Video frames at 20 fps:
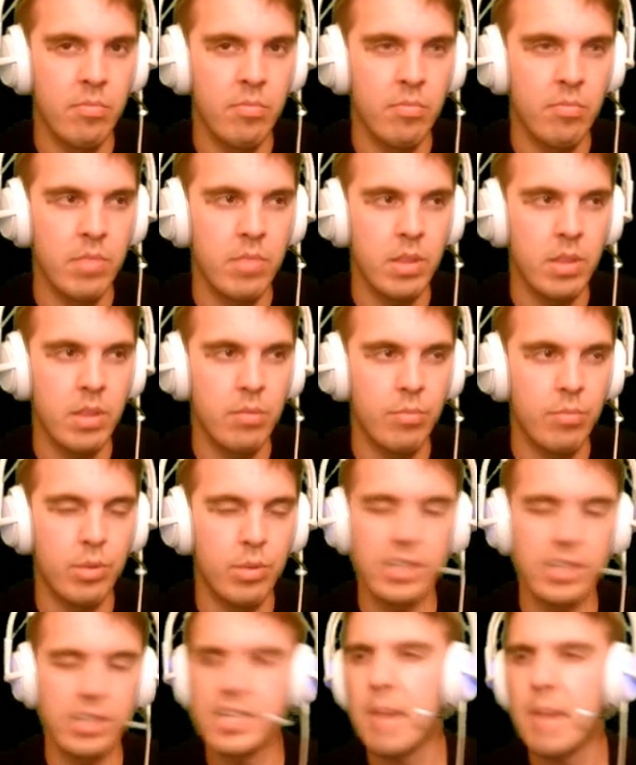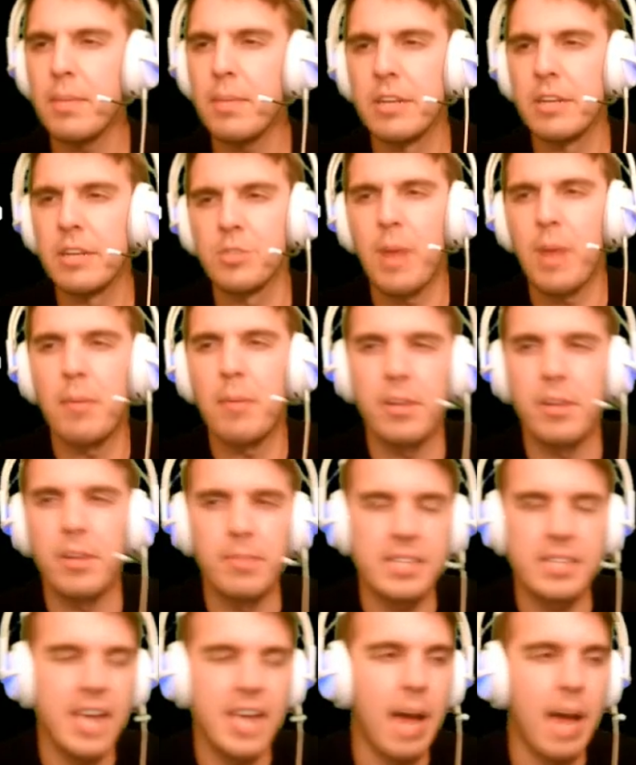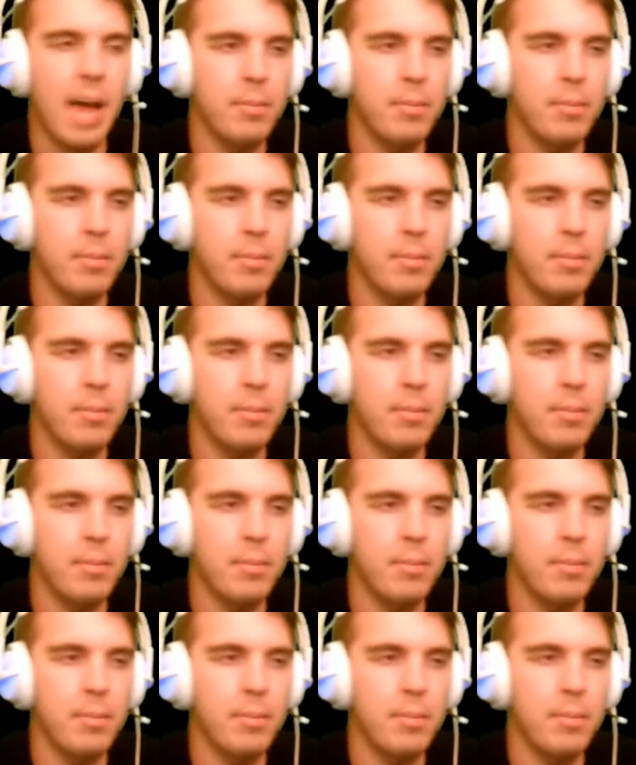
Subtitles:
Well, the top laner's probably going to be top.